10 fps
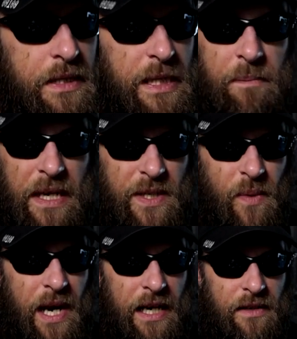Is the best
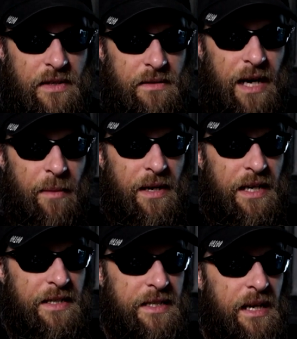way I can describe
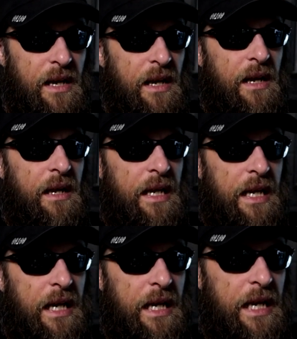it.
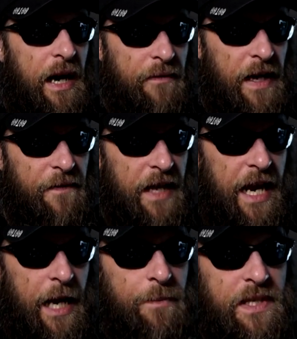I've got the amps,